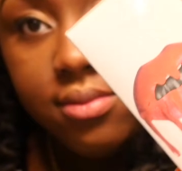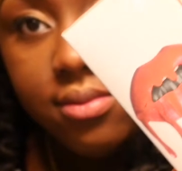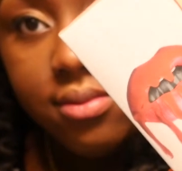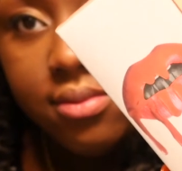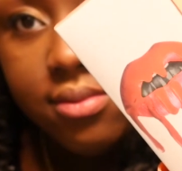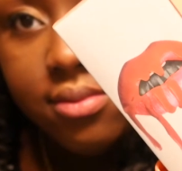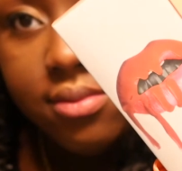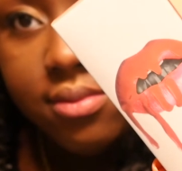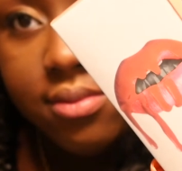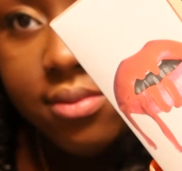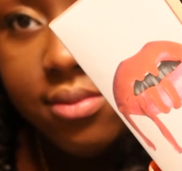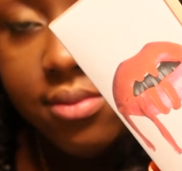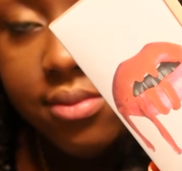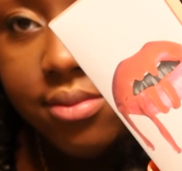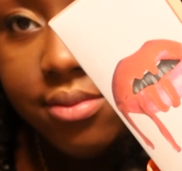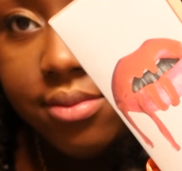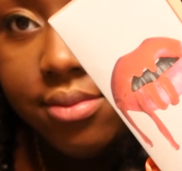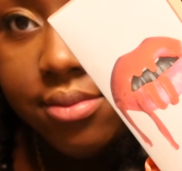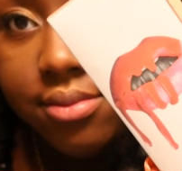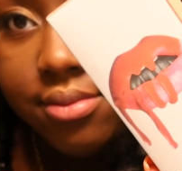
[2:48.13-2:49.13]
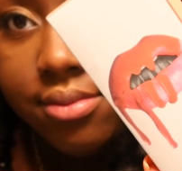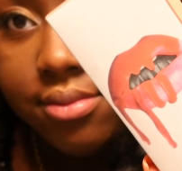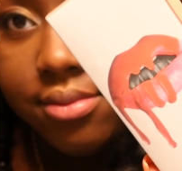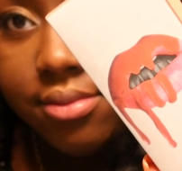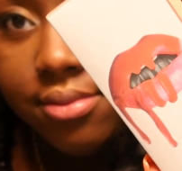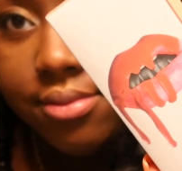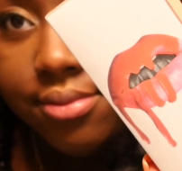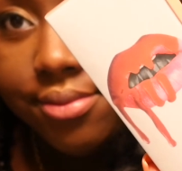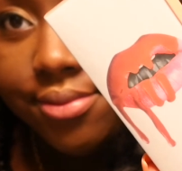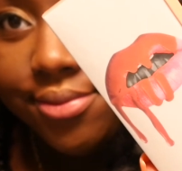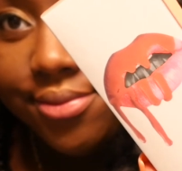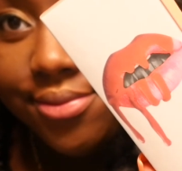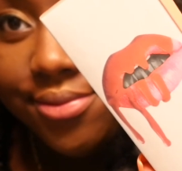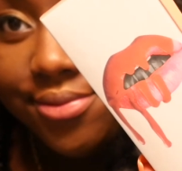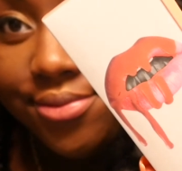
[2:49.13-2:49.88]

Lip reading: (no one is talking)